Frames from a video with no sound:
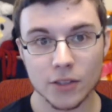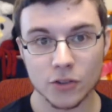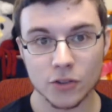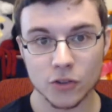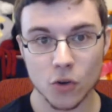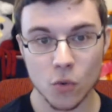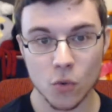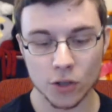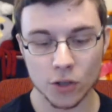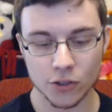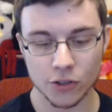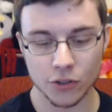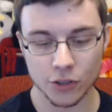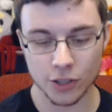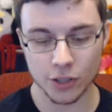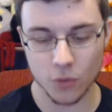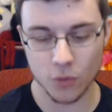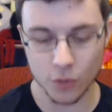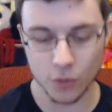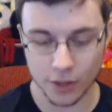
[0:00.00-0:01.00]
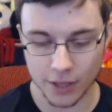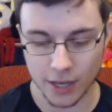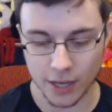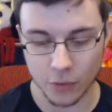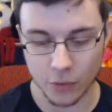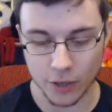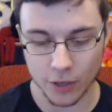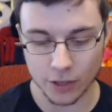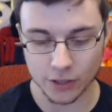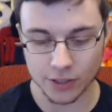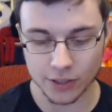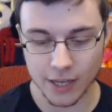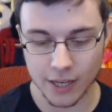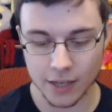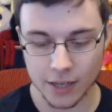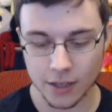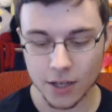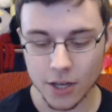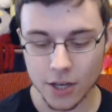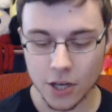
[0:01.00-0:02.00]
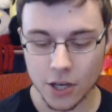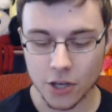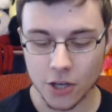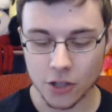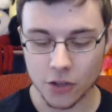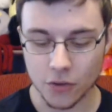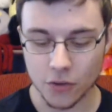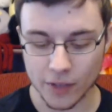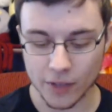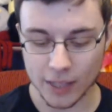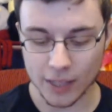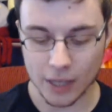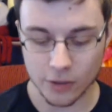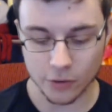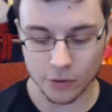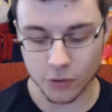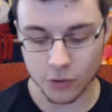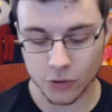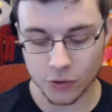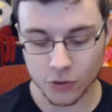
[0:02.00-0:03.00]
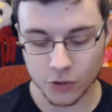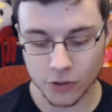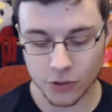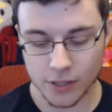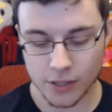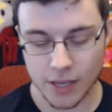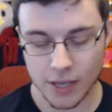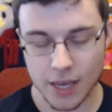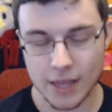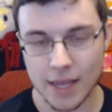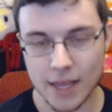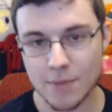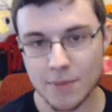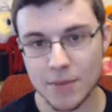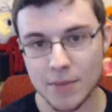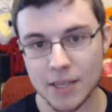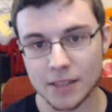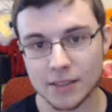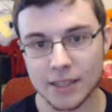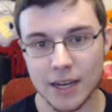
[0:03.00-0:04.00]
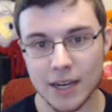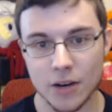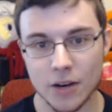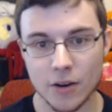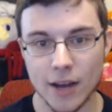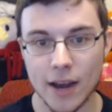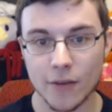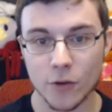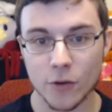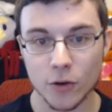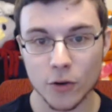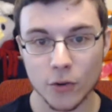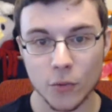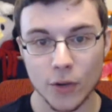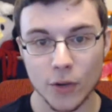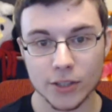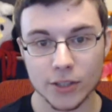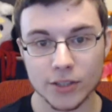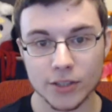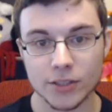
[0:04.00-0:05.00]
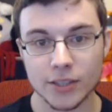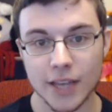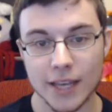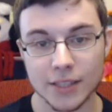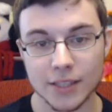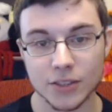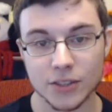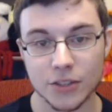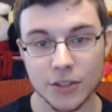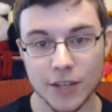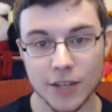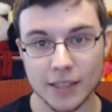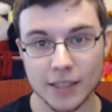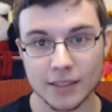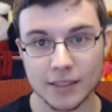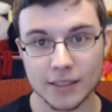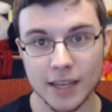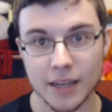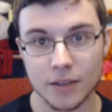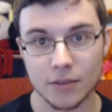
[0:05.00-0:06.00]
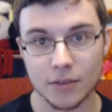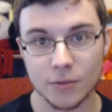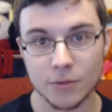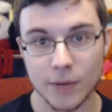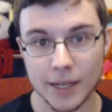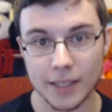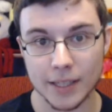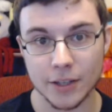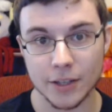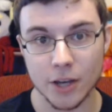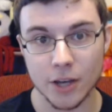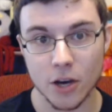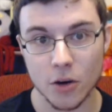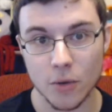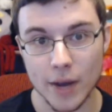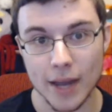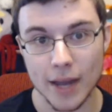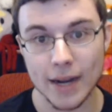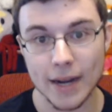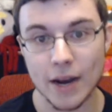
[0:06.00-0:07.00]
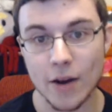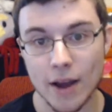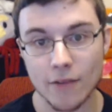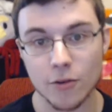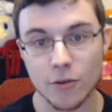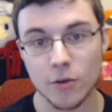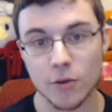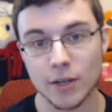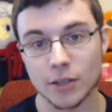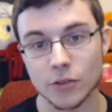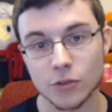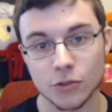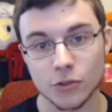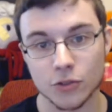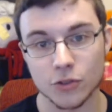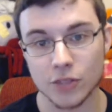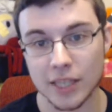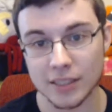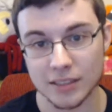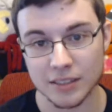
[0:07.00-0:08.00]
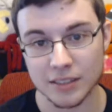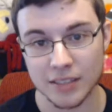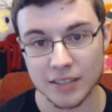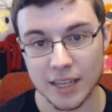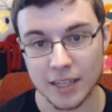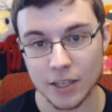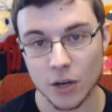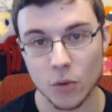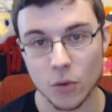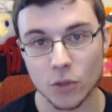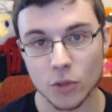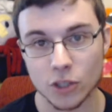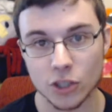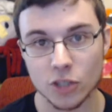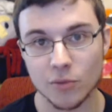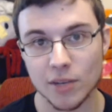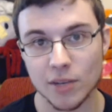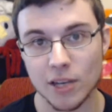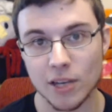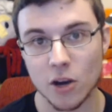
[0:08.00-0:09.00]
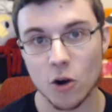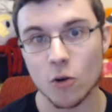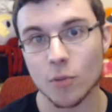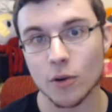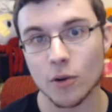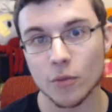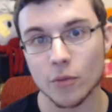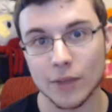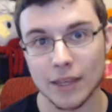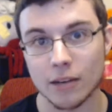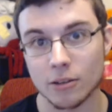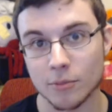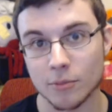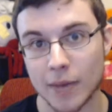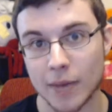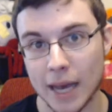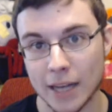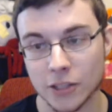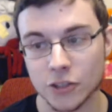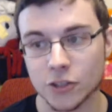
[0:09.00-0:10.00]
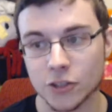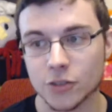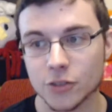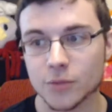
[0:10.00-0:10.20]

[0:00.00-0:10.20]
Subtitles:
So once you're done with that winner set, you fill out losers, and that means now everyone in winners has their next set ready to go, and now everyone in losers has a set. No one should be open without a match.